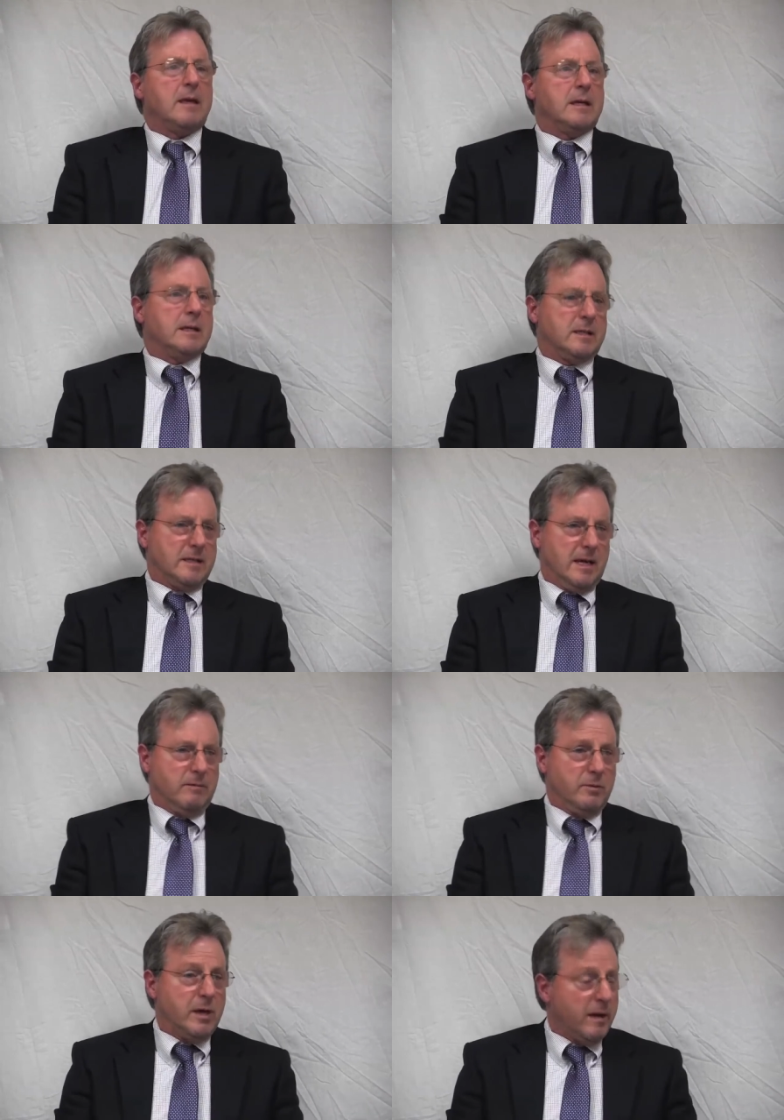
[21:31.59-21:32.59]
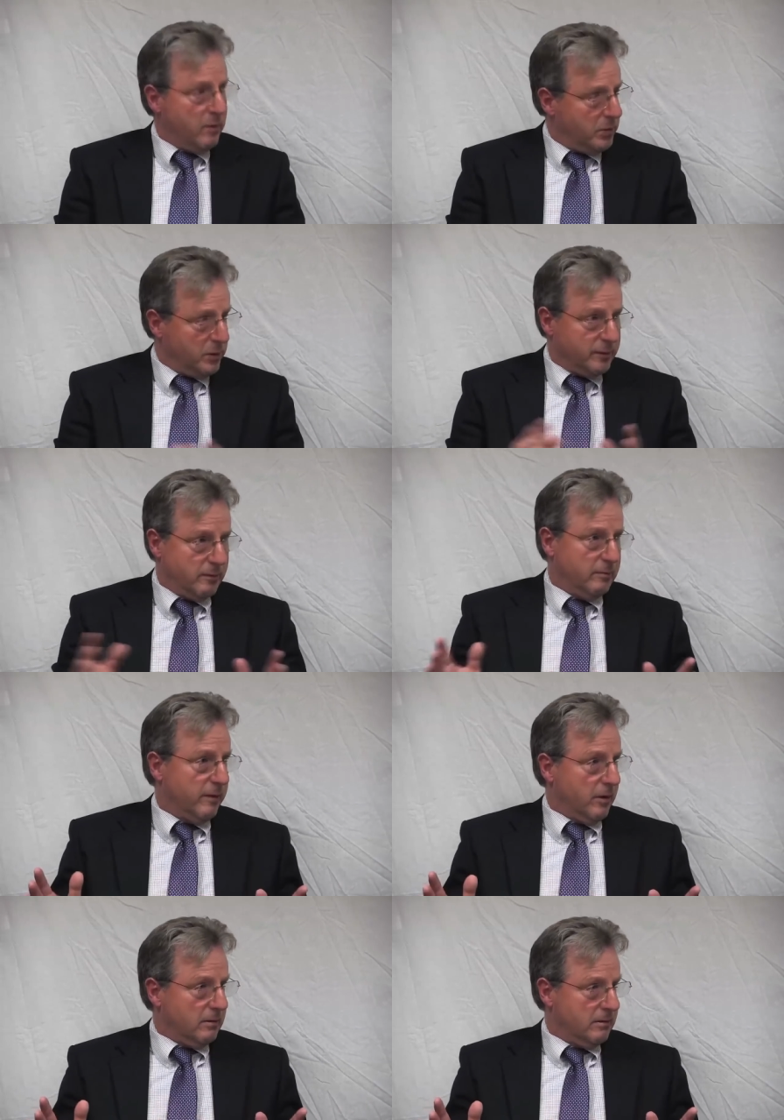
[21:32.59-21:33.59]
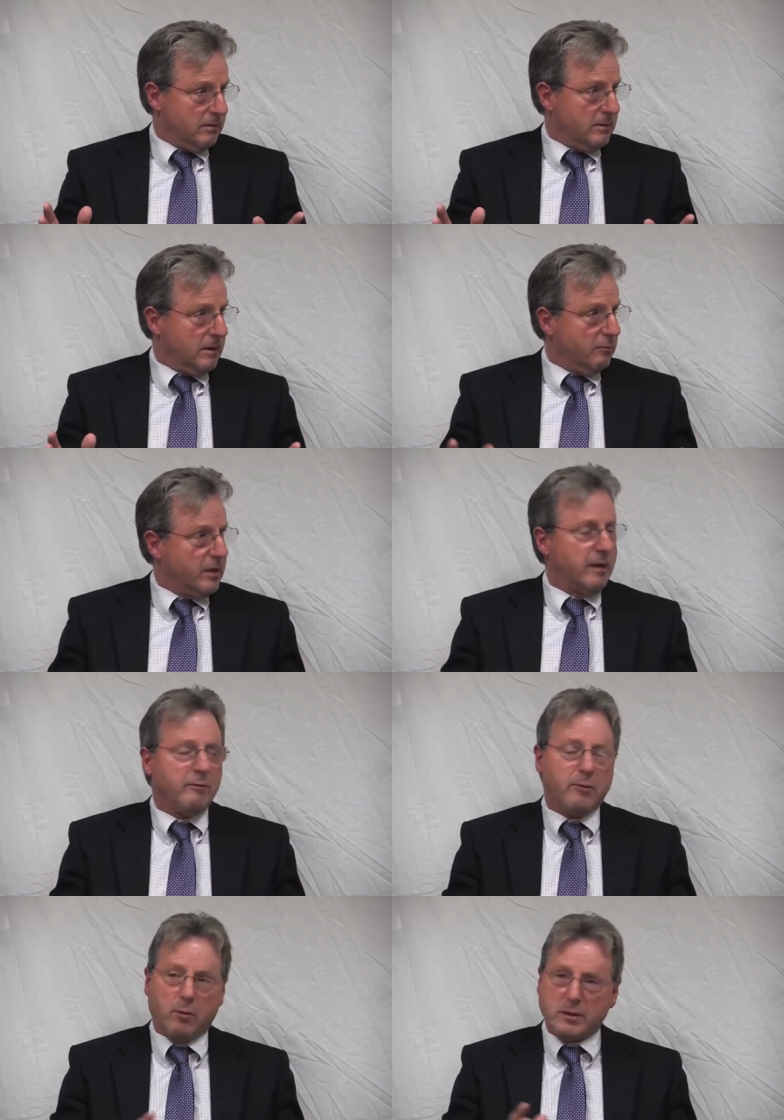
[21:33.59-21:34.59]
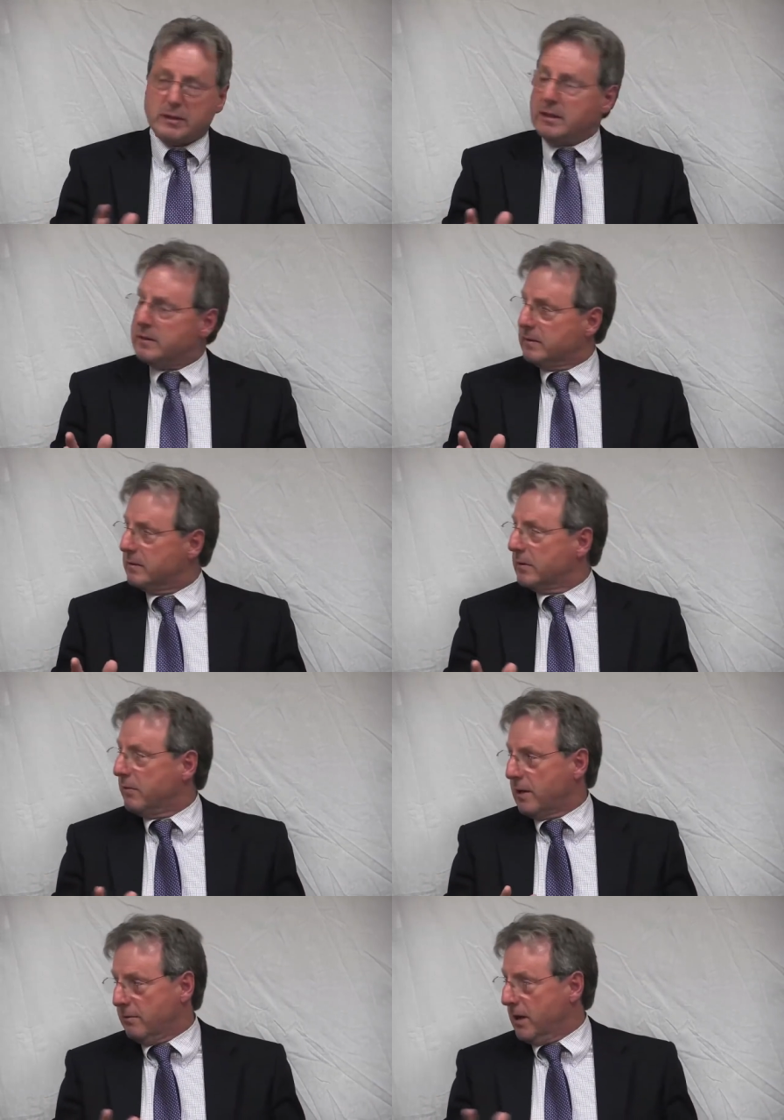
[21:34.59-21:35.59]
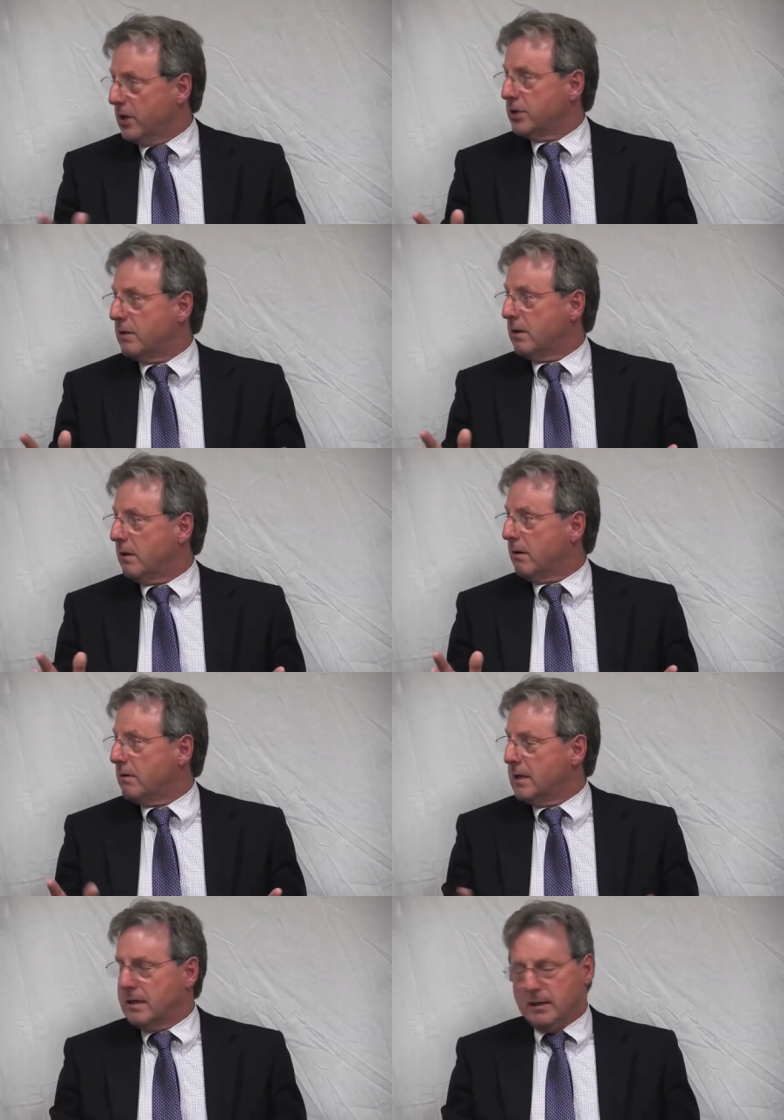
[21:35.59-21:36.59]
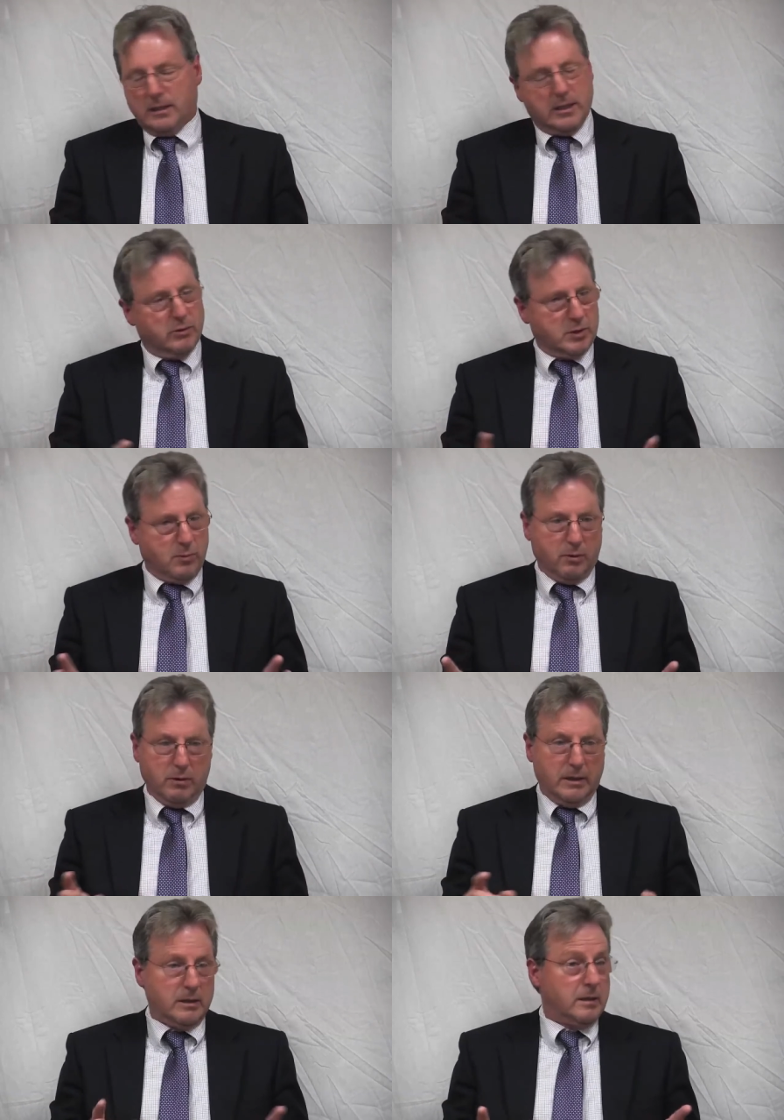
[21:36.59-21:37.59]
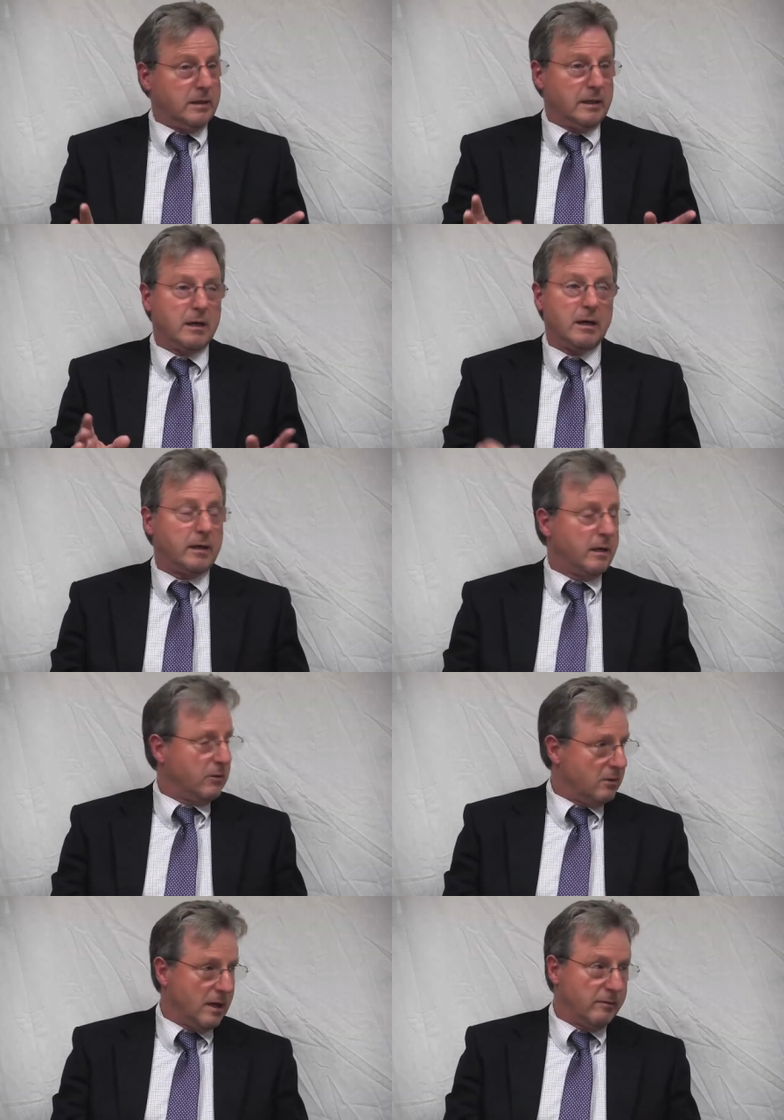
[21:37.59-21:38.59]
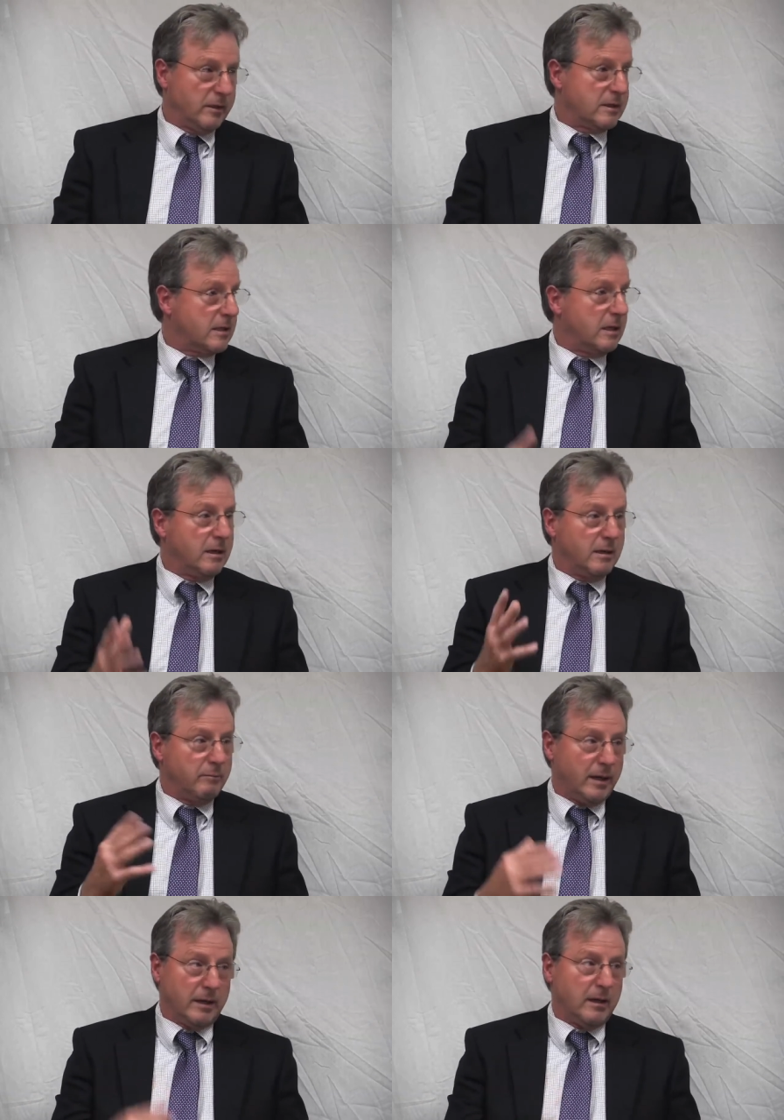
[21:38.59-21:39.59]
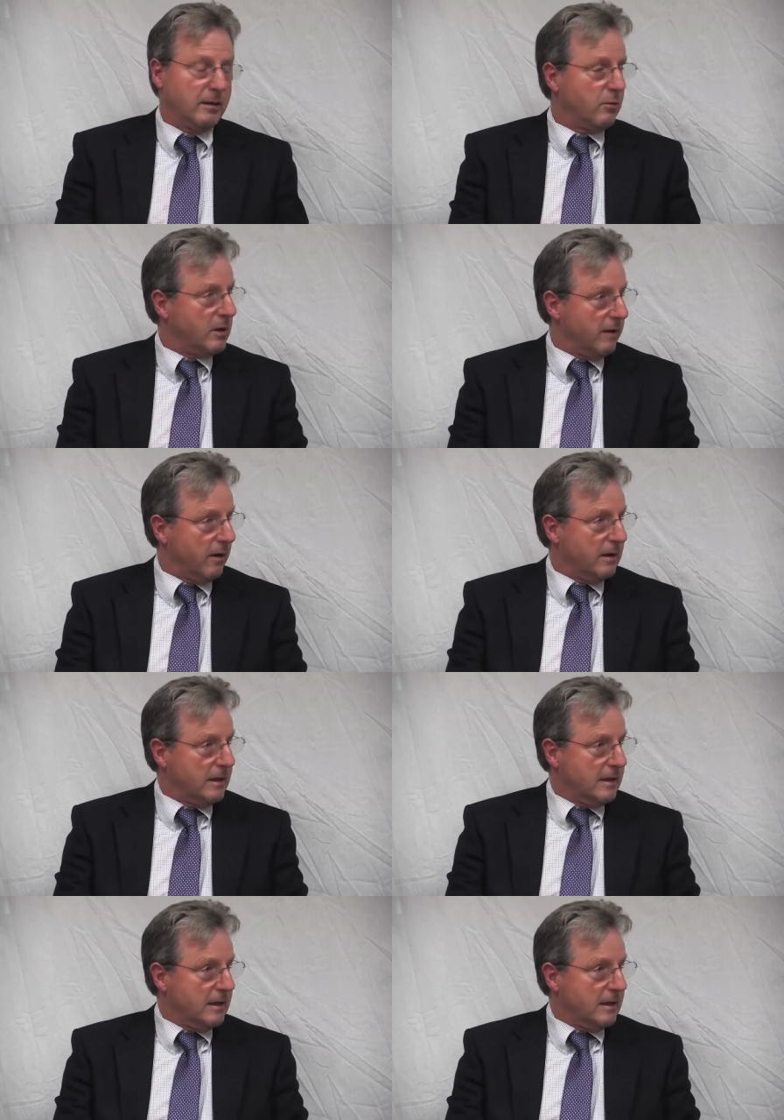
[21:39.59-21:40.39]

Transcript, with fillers: is that we have a beautiful river, and we have four seasons of recreation here, either sporting, hunting, hiking, traveling, skiing, biking, whatever.